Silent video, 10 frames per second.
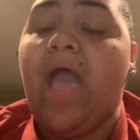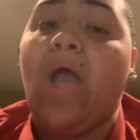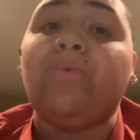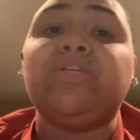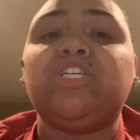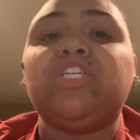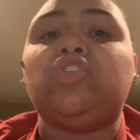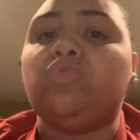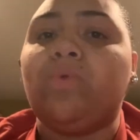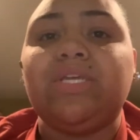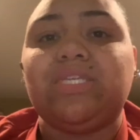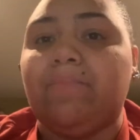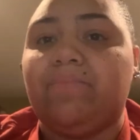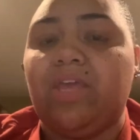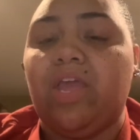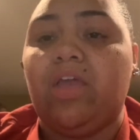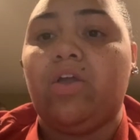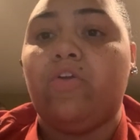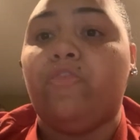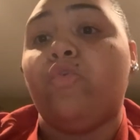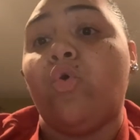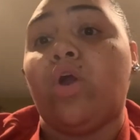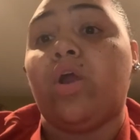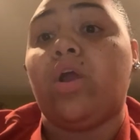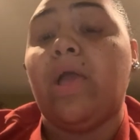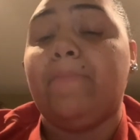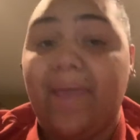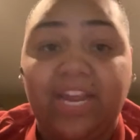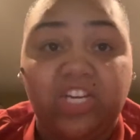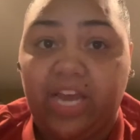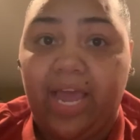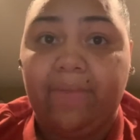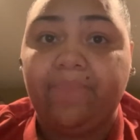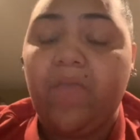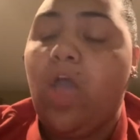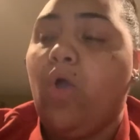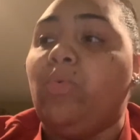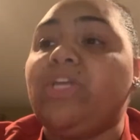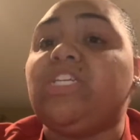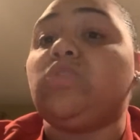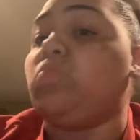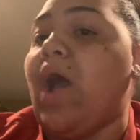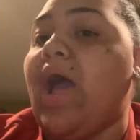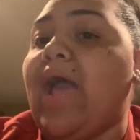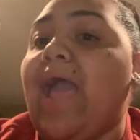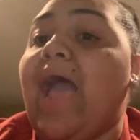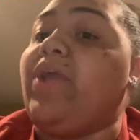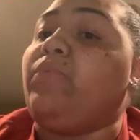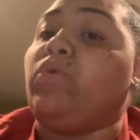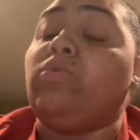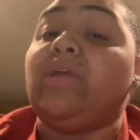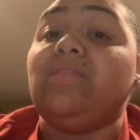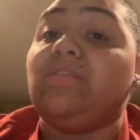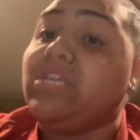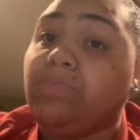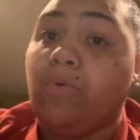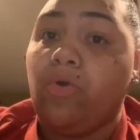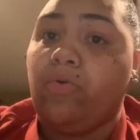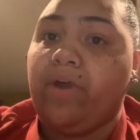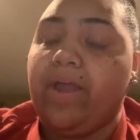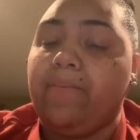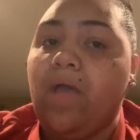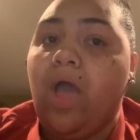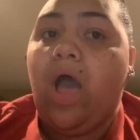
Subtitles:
I was just doing something for a paycheck, which is why I enrolled in this program.